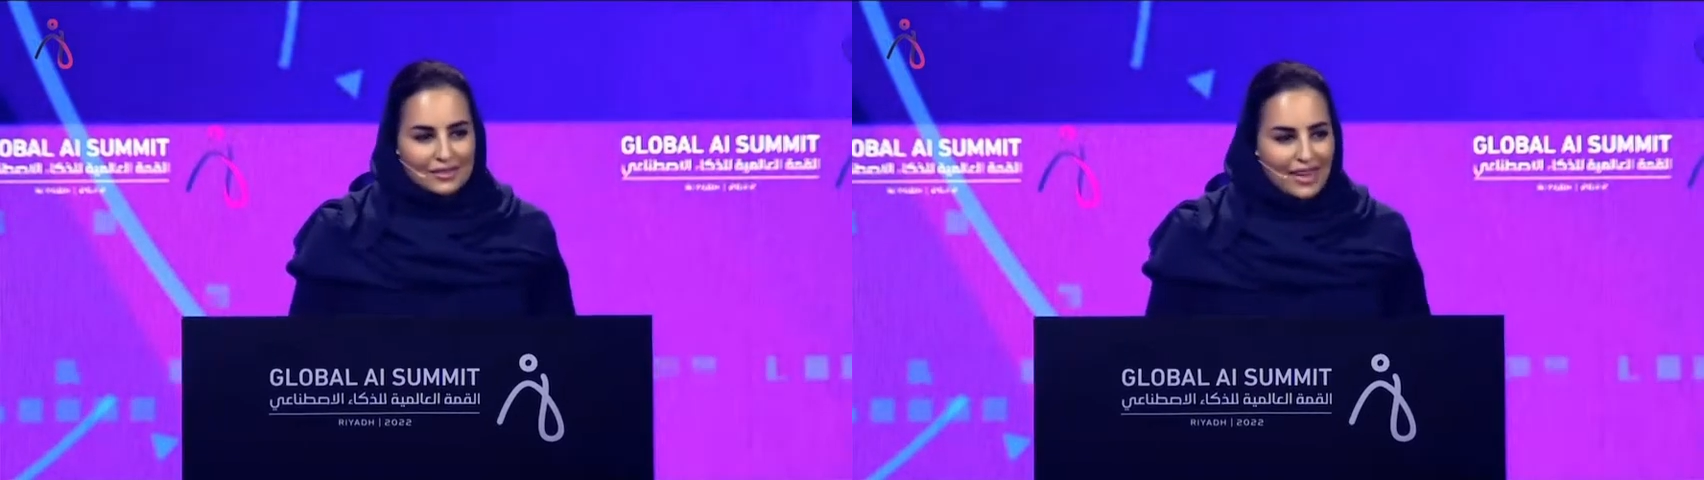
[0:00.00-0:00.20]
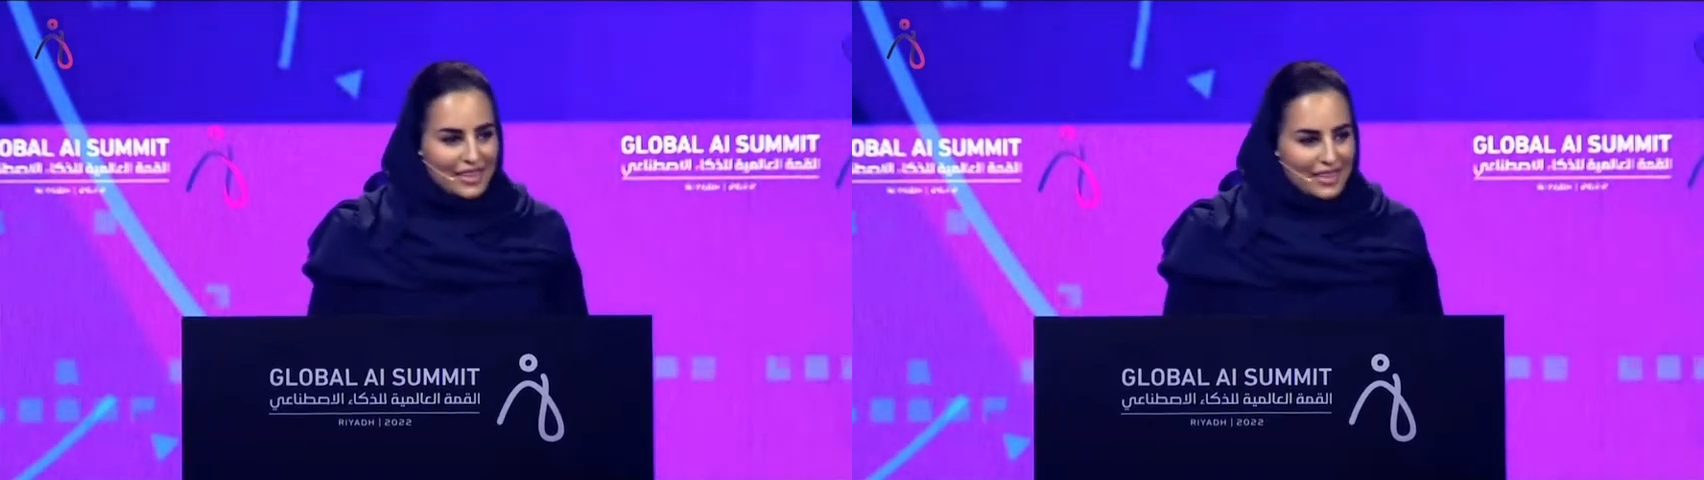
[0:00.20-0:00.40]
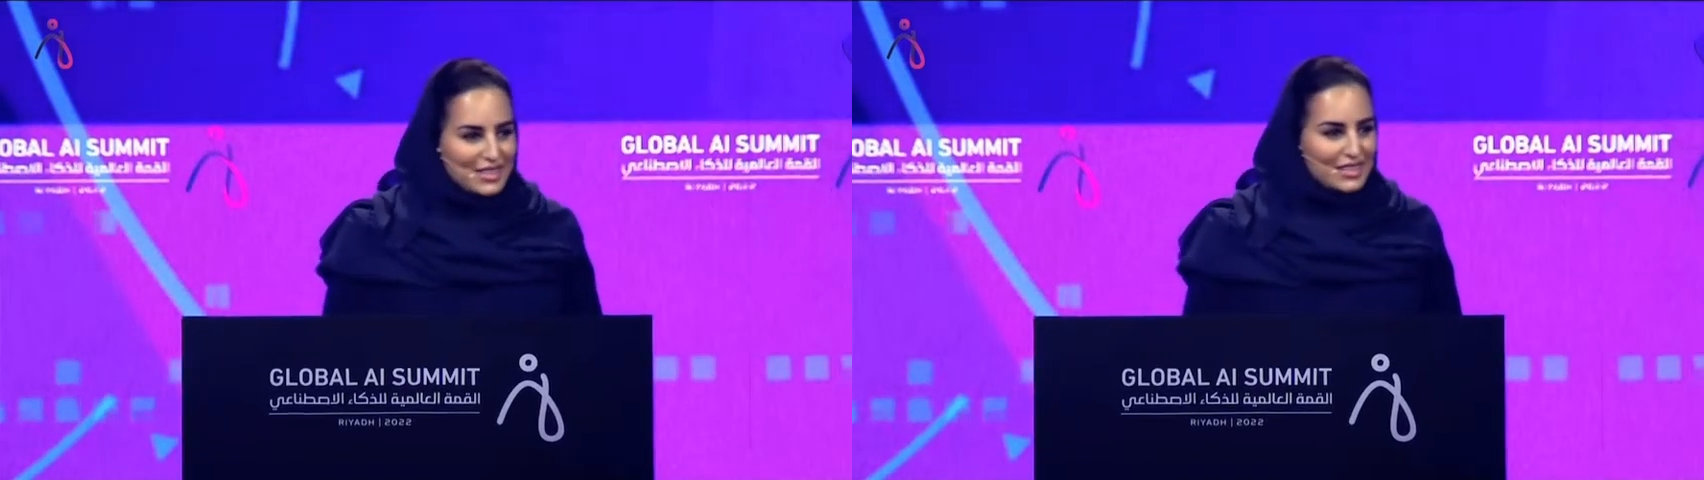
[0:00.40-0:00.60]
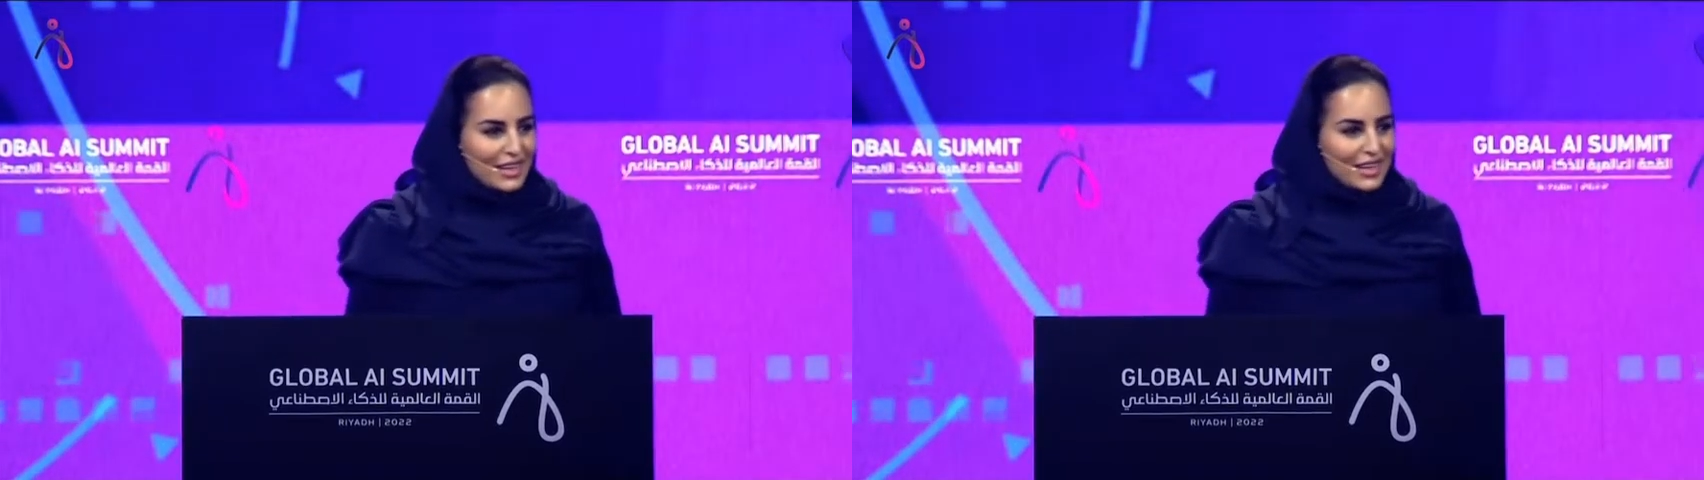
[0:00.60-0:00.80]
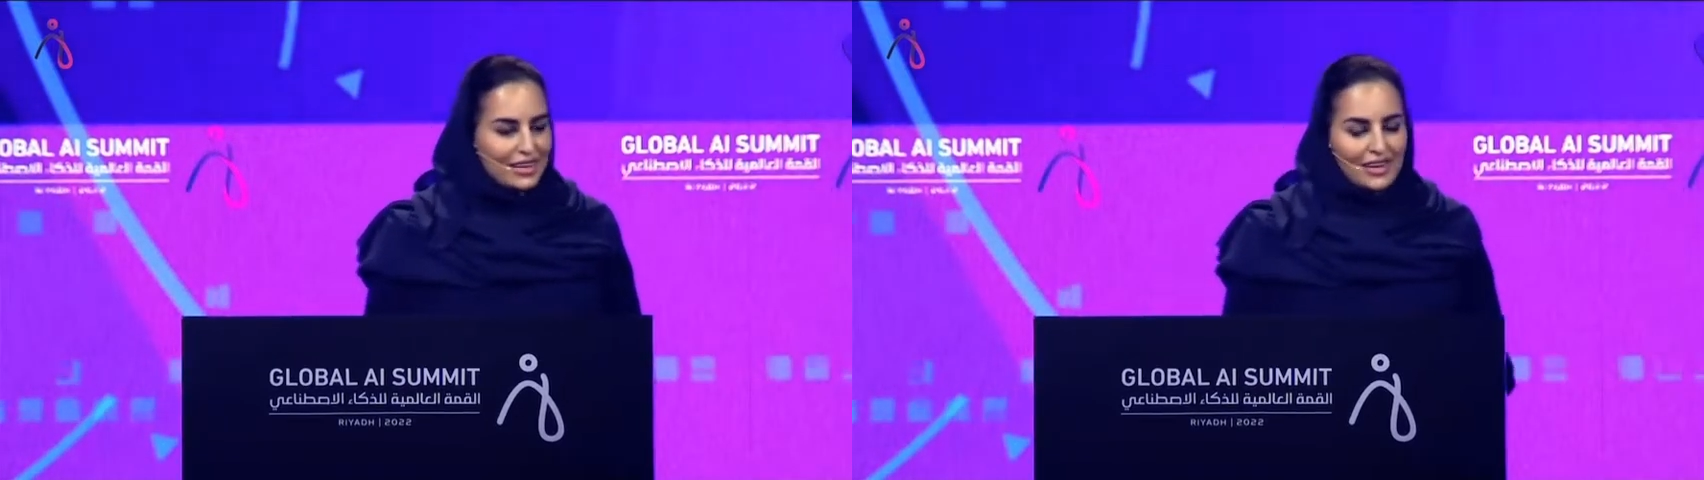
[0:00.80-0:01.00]
and the
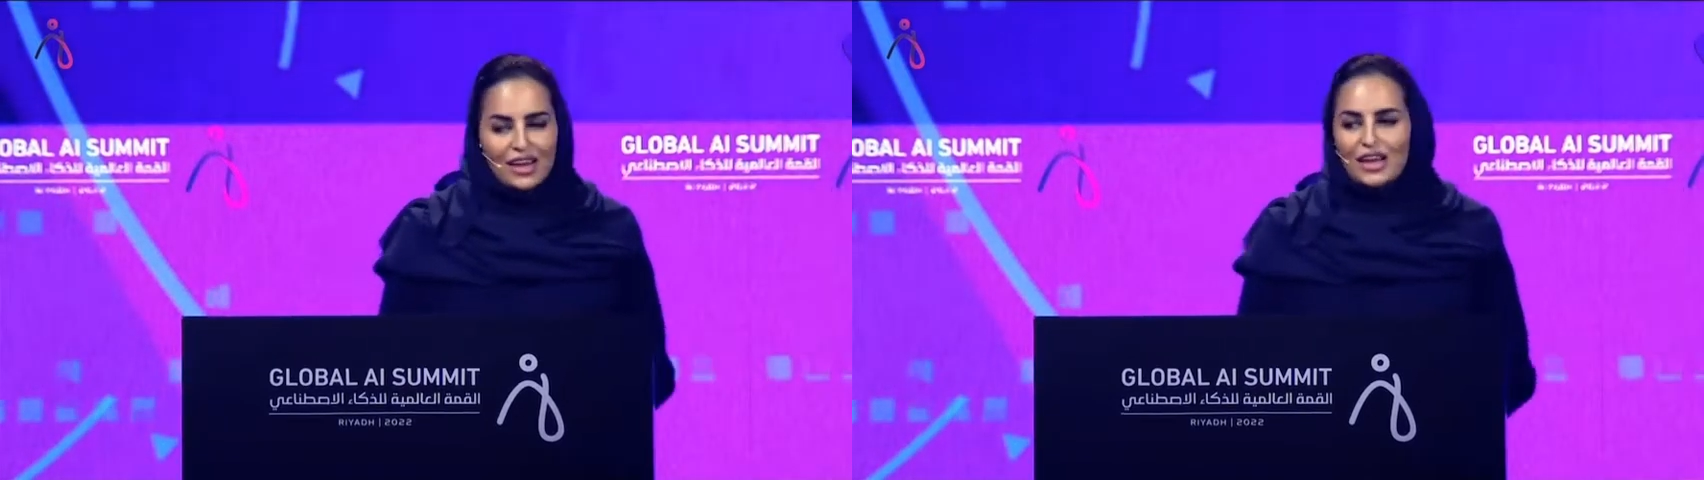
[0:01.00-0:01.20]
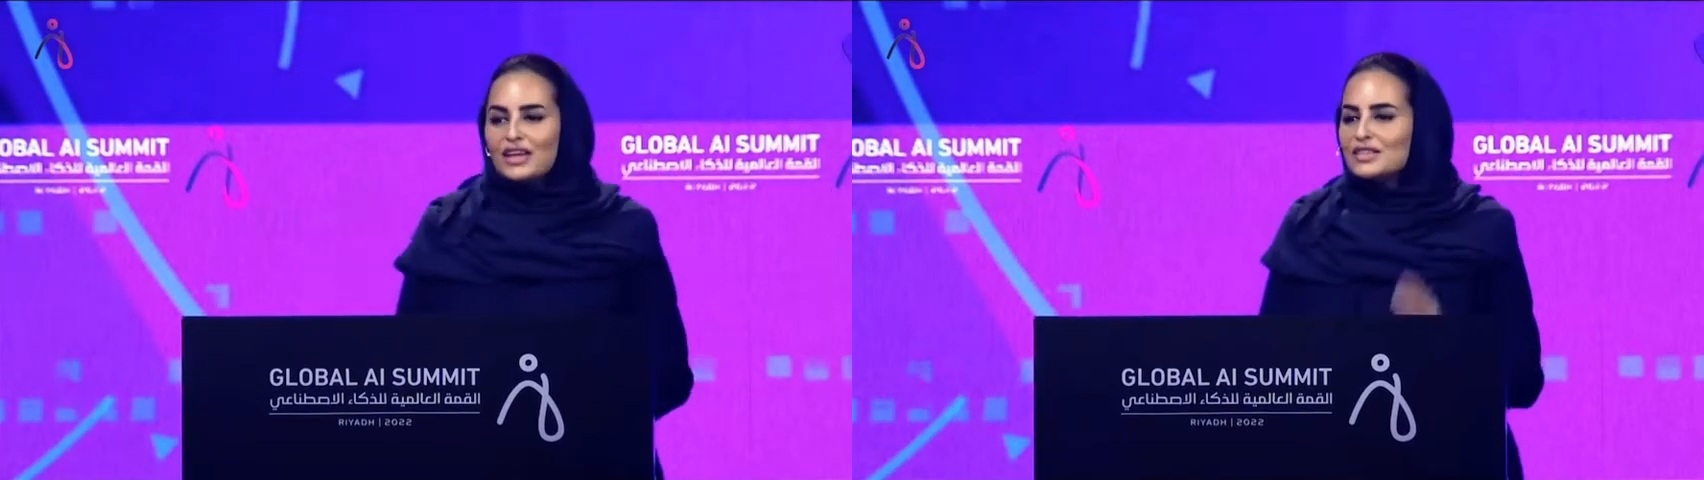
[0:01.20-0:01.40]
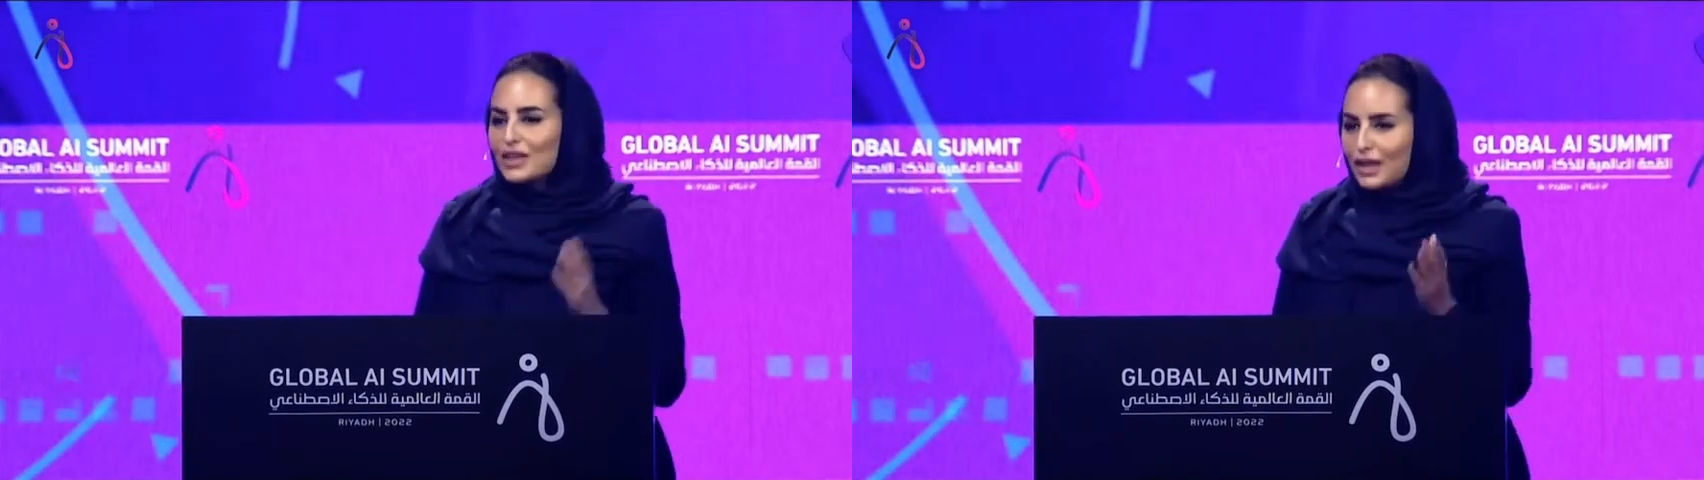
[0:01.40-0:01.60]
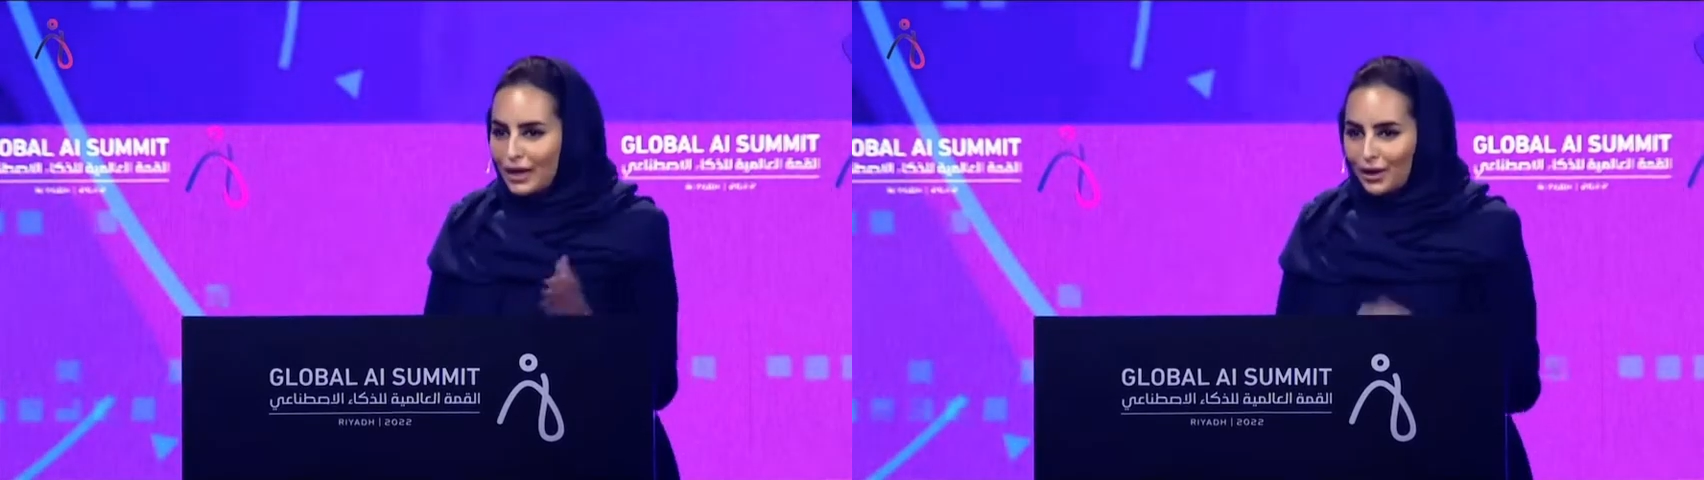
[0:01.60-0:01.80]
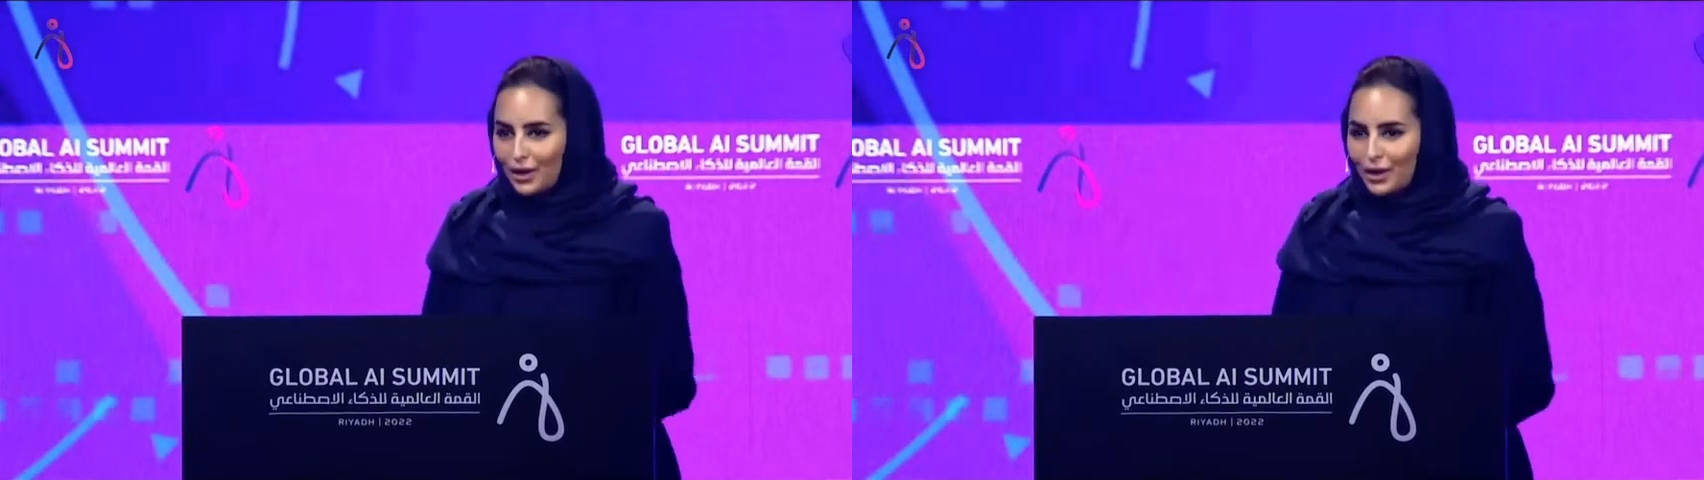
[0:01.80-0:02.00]
scene is
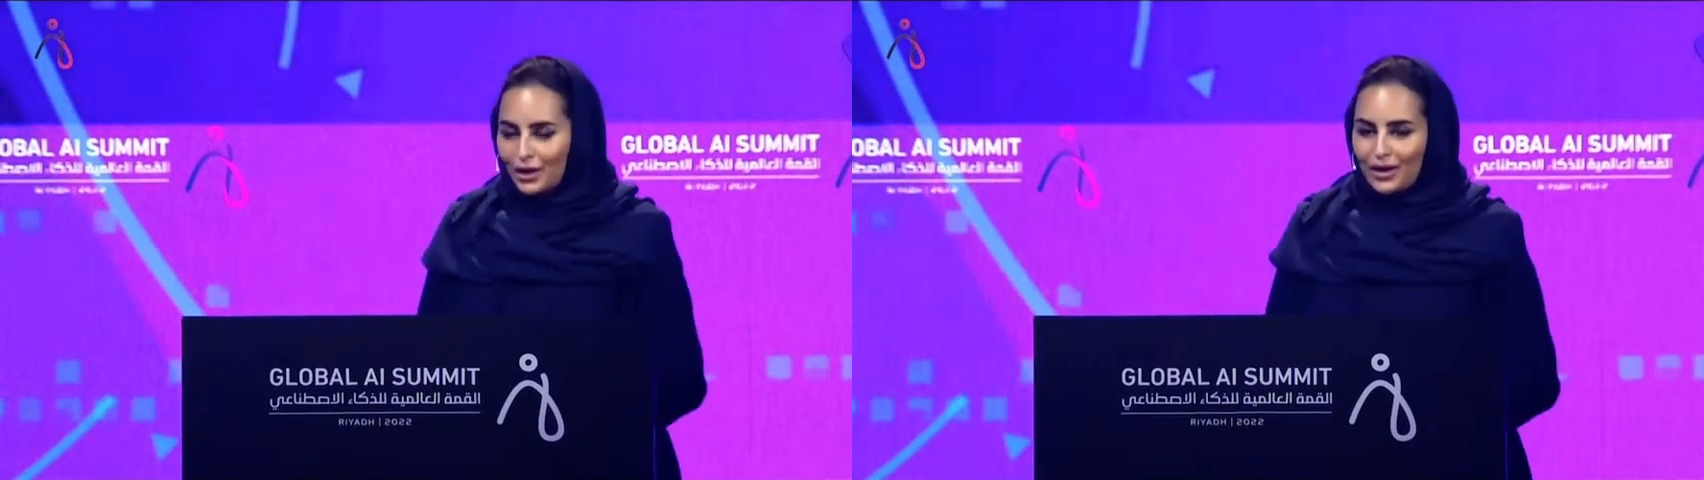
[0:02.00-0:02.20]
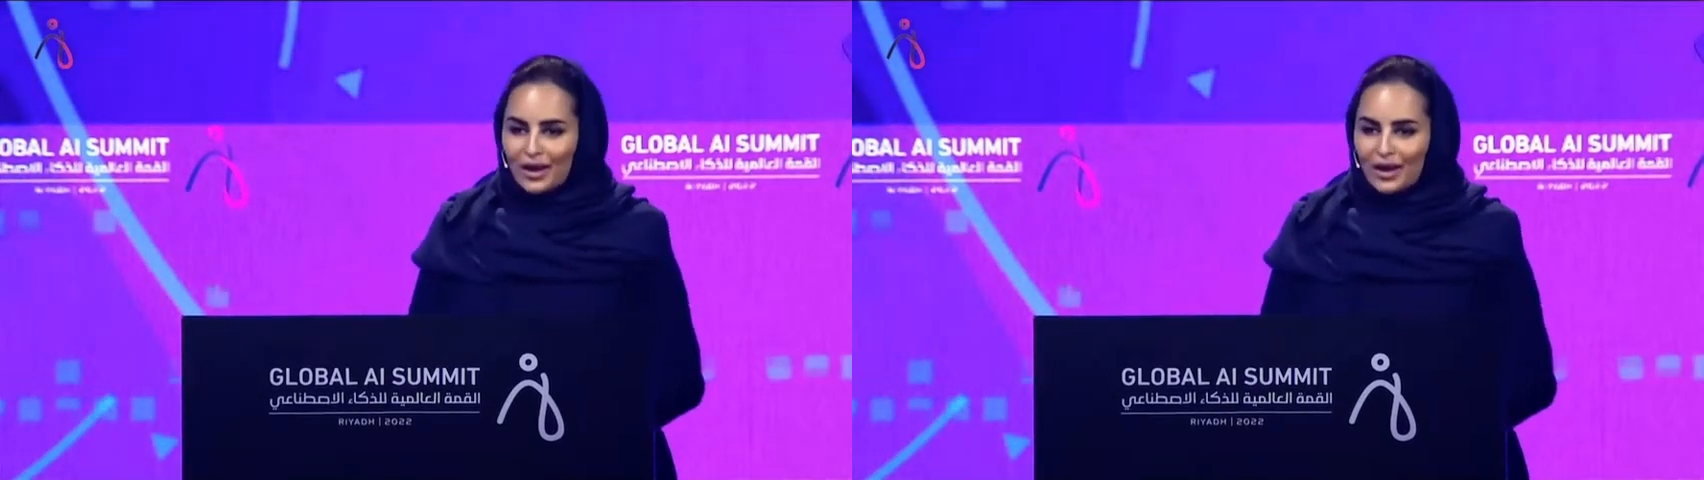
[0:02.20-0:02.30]
clearer,